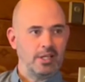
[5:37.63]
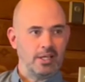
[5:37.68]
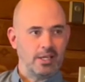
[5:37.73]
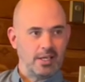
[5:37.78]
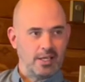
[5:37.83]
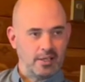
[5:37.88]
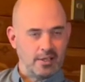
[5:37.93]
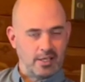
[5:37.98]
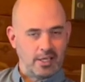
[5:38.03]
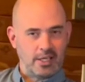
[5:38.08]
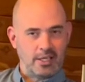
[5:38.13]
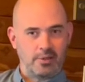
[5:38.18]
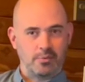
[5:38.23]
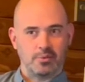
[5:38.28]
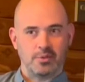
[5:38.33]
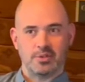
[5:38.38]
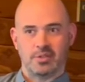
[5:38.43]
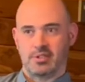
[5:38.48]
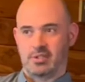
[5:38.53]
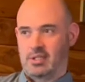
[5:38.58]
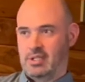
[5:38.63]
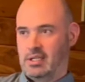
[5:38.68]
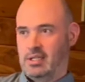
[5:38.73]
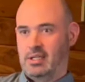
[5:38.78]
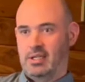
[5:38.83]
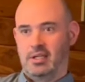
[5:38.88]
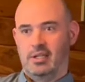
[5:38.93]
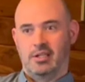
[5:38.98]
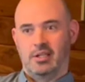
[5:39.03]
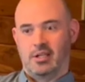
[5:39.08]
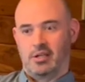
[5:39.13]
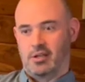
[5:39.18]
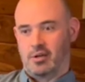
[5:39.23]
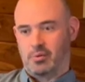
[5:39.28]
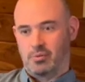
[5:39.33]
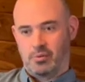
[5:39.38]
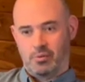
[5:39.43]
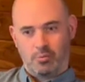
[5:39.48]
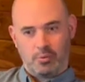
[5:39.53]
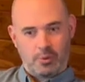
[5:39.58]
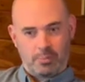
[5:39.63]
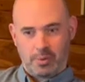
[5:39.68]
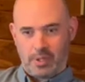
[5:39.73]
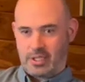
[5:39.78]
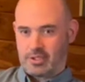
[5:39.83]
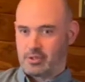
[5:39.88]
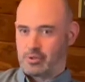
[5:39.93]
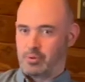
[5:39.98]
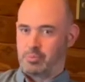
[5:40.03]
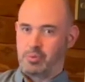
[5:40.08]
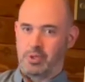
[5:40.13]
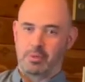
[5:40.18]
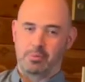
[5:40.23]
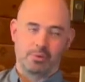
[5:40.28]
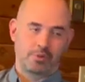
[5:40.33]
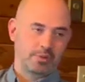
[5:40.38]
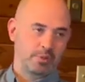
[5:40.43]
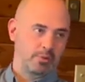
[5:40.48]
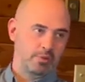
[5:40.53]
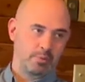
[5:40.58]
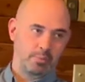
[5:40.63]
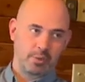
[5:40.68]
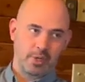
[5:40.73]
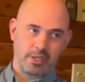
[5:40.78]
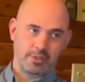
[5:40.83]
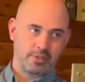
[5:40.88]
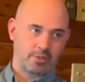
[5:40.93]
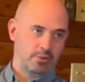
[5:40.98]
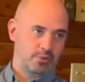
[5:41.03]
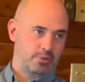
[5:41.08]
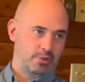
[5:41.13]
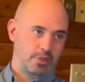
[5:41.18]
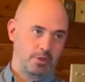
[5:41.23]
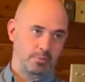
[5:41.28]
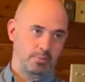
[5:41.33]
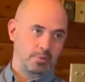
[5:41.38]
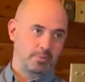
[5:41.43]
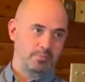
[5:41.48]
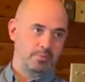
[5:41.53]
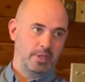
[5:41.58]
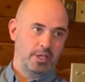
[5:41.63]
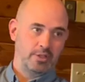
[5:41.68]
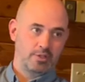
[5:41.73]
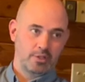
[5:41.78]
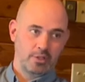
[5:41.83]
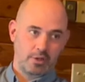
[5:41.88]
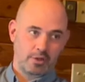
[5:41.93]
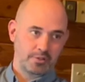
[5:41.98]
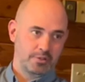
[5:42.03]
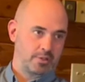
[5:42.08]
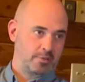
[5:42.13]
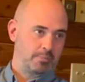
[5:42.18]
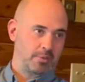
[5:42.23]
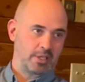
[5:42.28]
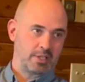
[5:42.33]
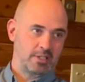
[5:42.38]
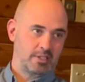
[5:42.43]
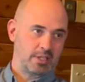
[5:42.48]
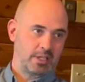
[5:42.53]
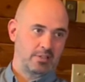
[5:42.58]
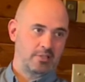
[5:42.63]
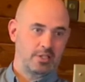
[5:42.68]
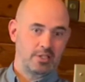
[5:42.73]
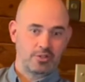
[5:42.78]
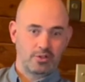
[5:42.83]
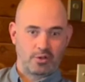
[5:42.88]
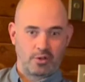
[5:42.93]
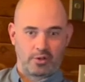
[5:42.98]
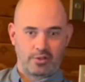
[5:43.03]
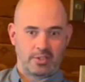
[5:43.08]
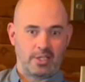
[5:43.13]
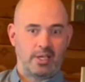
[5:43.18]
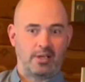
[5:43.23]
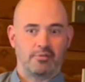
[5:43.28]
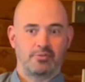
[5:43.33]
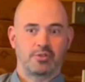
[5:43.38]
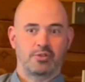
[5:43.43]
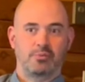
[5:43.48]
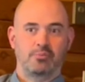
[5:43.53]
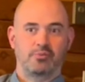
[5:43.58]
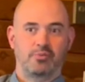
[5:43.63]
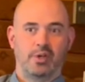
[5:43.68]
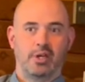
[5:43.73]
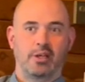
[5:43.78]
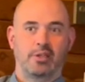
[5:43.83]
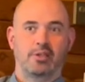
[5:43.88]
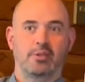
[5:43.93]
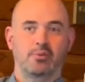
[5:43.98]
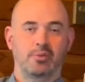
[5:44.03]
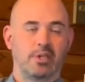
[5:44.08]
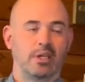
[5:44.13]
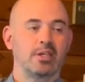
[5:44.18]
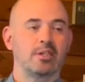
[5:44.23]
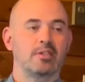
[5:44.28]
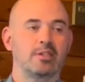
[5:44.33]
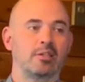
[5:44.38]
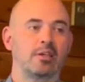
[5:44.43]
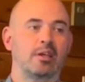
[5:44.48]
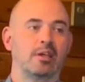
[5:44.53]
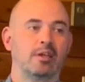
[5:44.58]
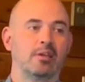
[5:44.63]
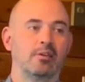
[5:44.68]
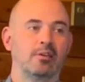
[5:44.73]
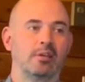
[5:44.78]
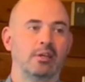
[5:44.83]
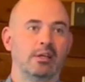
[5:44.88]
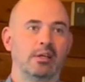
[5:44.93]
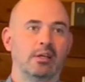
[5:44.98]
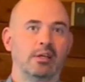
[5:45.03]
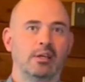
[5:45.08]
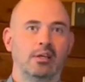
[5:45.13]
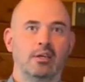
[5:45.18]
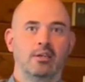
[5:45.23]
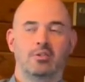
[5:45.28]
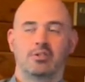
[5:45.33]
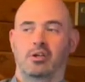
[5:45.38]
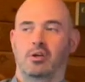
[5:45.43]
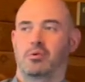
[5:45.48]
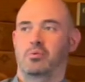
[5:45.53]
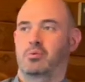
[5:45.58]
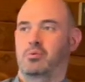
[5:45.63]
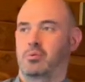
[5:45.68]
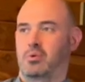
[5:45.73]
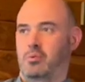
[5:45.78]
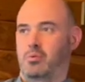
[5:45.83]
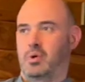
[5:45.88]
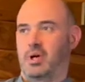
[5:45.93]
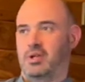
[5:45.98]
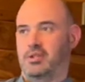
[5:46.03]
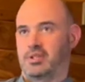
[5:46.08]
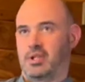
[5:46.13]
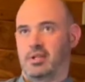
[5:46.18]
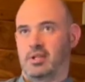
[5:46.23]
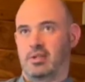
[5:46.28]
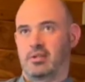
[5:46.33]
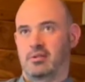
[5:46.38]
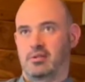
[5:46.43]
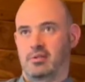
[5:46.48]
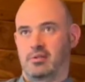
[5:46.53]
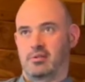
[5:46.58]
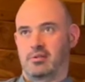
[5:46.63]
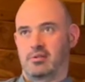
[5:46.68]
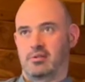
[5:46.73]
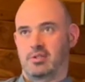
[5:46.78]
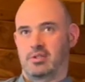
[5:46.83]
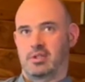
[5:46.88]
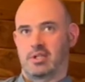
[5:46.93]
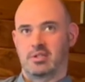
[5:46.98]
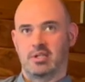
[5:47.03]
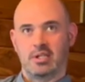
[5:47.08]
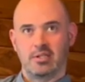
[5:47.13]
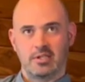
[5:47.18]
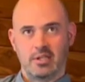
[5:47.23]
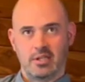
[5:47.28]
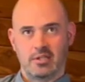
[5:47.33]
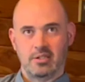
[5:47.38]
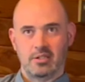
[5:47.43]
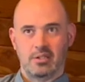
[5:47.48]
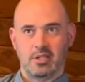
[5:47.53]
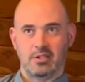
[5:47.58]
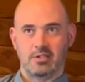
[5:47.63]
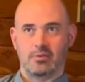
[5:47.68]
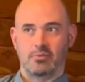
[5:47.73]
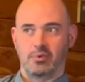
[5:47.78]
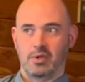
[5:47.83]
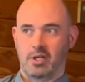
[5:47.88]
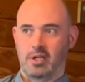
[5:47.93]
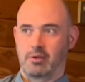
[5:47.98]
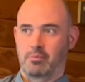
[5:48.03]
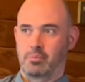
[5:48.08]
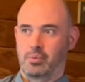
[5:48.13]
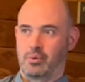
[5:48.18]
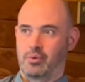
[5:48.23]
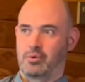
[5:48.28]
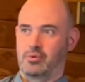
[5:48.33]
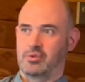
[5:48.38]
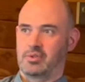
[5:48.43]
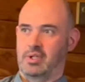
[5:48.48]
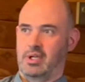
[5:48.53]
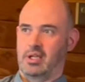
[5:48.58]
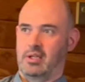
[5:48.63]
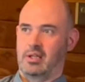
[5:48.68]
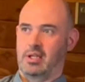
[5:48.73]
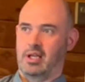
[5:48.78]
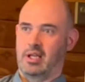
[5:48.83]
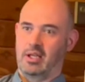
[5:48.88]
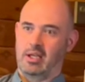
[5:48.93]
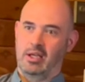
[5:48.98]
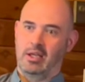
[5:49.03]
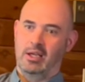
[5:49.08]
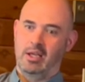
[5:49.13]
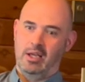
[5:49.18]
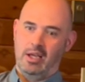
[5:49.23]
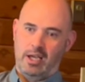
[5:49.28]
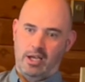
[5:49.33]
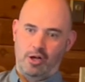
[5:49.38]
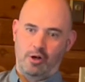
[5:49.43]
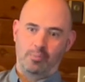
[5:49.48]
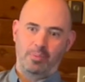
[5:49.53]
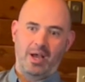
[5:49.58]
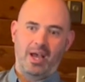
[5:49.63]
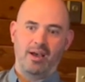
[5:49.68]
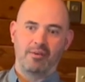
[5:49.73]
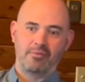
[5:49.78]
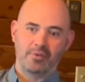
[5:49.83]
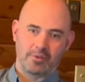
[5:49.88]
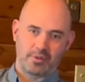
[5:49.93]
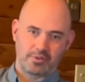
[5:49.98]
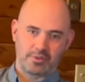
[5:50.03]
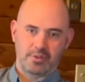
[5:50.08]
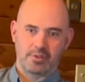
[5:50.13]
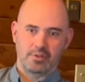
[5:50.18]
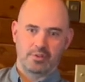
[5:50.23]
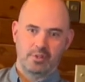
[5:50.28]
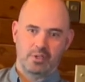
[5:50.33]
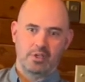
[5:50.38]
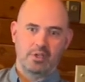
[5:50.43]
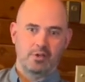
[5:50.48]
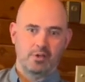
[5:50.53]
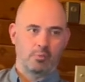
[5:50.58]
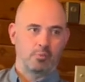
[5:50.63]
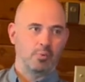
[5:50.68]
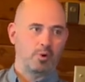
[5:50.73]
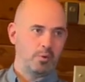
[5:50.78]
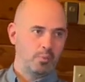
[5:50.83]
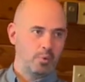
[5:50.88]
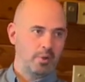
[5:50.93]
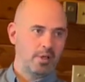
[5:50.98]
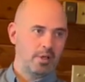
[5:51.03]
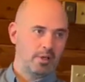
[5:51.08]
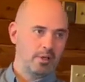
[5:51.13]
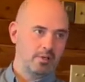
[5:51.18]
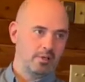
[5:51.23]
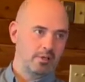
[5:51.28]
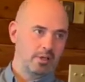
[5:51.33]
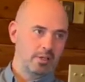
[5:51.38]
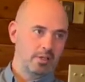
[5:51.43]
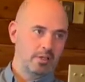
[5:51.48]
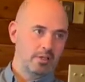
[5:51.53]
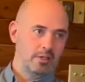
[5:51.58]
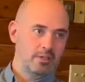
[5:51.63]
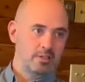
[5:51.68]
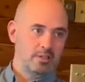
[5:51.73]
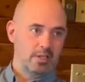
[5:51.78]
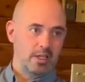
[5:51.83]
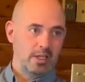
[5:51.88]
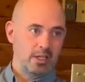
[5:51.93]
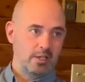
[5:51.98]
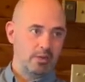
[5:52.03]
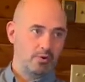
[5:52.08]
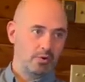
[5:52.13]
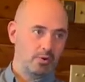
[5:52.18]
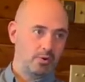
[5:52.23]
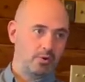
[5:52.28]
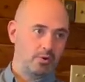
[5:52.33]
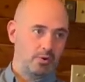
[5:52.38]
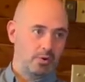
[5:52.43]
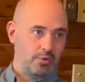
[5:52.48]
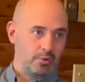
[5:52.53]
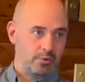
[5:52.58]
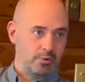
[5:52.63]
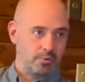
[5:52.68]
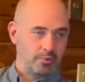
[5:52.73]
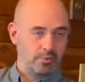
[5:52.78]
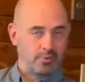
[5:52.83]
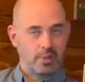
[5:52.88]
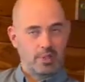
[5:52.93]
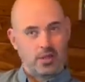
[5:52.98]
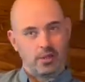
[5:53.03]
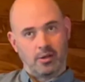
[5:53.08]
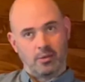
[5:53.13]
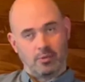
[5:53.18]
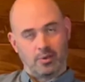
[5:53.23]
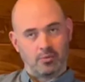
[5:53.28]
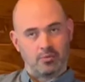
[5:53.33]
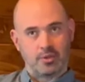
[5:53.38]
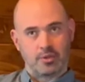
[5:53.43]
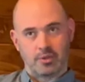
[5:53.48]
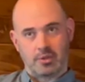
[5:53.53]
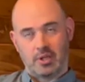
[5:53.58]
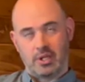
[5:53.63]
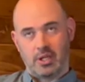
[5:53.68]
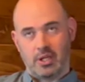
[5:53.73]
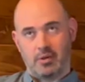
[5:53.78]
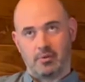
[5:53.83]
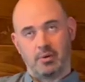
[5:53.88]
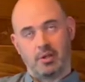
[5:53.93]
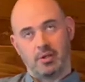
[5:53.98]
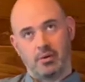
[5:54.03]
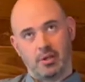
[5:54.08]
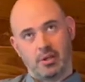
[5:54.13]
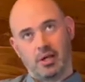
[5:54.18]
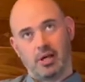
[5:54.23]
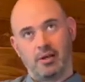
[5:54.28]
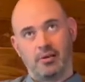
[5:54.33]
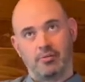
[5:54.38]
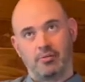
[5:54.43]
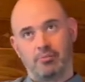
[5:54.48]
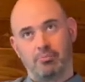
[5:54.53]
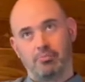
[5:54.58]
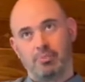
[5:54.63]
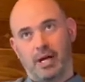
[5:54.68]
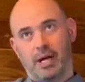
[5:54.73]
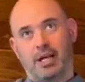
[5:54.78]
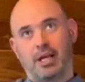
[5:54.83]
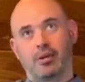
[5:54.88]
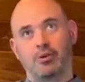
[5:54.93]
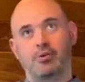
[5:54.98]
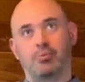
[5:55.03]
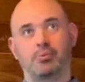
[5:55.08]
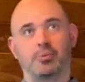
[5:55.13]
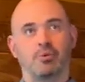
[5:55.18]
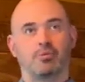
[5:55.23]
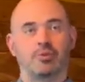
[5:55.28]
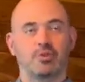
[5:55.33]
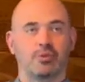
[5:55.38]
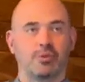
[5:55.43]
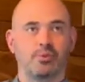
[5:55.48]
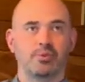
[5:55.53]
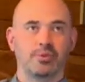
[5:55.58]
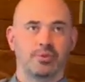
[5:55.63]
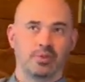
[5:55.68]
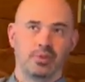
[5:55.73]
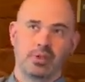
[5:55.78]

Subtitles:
Yeah, and it was, we're practical people doing a practical job. It's got to make sense. It's got to have some value day to day. So whilst I think statistics and things are really important and they help evidence what we're seeing or you're kind of backing up the results.